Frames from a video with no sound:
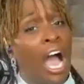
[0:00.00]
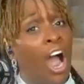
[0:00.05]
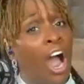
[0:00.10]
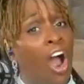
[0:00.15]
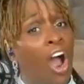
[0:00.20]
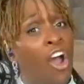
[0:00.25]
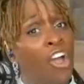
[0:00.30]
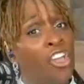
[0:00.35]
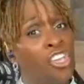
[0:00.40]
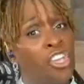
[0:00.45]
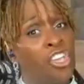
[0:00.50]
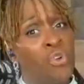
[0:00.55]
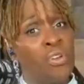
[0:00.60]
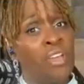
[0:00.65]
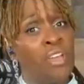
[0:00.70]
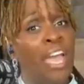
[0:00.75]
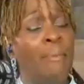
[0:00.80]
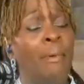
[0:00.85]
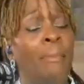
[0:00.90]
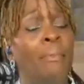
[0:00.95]
Are you
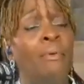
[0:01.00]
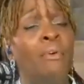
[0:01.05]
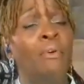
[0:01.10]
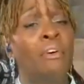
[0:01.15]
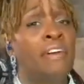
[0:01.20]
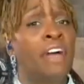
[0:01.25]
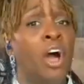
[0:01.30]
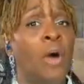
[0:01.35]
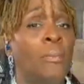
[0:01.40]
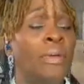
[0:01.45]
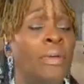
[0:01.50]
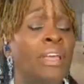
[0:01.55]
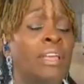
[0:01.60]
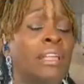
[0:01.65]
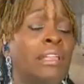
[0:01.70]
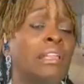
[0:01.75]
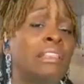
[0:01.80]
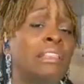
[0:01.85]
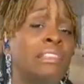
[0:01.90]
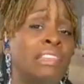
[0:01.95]
capable of
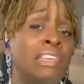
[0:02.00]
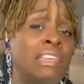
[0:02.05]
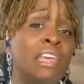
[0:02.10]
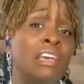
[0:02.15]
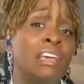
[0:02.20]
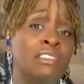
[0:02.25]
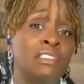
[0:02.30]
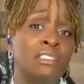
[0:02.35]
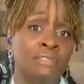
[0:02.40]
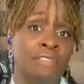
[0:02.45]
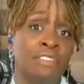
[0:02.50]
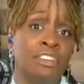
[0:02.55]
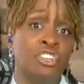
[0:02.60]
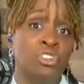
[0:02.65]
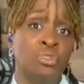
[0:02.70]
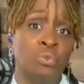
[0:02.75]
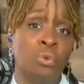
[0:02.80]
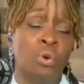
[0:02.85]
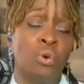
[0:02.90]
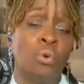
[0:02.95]
helping the
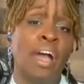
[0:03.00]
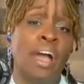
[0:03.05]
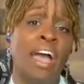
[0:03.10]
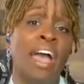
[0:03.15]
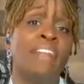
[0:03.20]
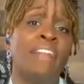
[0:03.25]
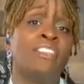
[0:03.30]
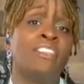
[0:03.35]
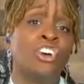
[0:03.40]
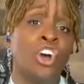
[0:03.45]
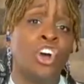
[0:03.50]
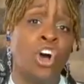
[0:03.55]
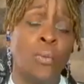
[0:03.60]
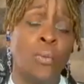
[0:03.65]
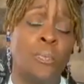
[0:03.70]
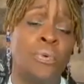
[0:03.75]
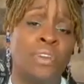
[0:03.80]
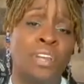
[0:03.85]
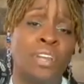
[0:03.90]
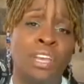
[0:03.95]
individual and the
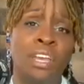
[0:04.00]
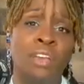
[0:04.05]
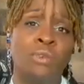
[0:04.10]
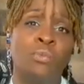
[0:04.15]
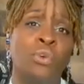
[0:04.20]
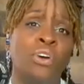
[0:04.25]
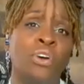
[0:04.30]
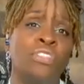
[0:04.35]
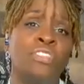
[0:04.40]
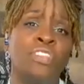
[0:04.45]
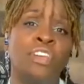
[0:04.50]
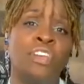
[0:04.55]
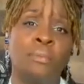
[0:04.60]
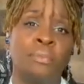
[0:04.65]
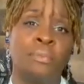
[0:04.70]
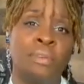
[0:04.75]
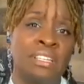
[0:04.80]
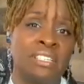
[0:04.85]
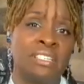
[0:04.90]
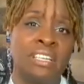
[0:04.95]
company with their
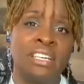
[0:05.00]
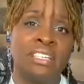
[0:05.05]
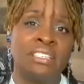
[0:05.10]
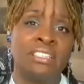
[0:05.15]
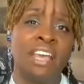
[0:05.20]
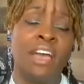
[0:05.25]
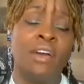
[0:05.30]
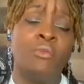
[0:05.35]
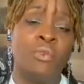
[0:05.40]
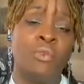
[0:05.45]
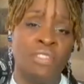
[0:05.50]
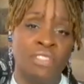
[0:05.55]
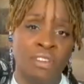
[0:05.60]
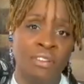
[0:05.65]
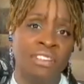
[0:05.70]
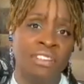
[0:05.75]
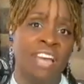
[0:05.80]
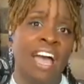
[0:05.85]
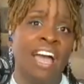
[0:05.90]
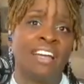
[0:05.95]
business and with their
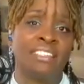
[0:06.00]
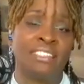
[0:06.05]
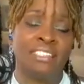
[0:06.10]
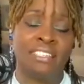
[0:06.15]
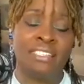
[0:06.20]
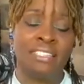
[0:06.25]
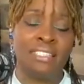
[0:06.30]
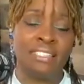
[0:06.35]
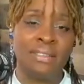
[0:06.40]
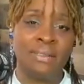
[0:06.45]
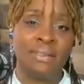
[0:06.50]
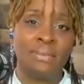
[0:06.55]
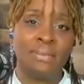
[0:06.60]
taxes?